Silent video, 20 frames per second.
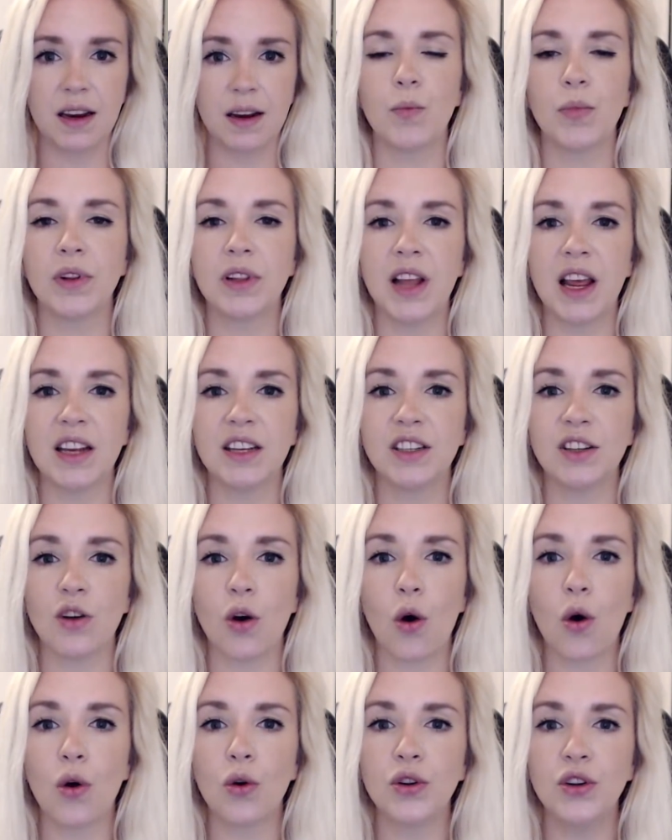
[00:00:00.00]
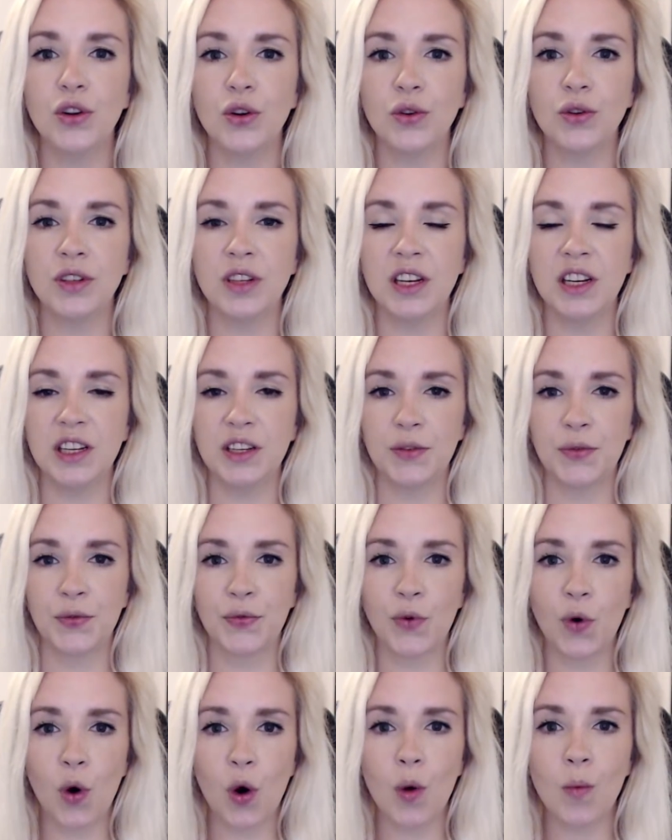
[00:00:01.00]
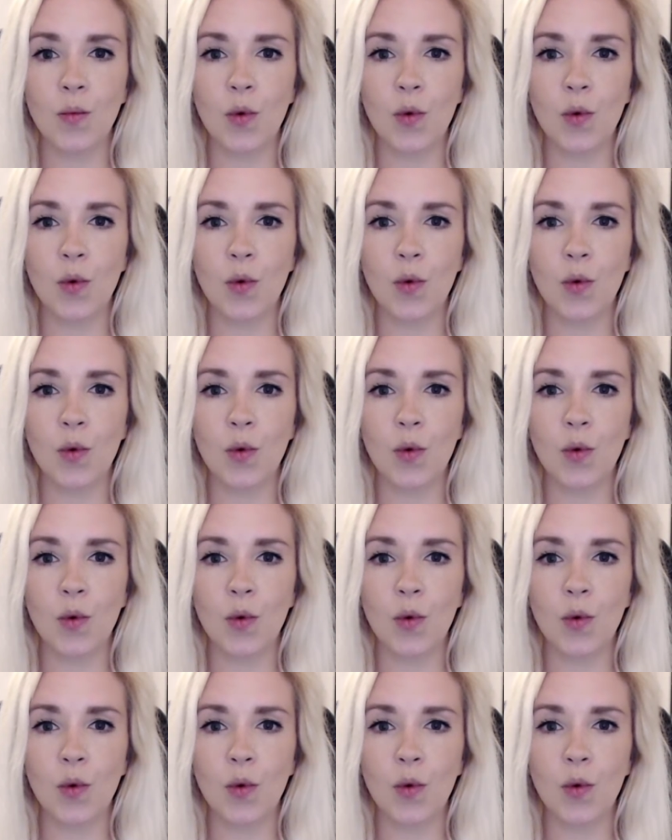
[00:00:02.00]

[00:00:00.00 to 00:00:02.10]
But let's all use these 4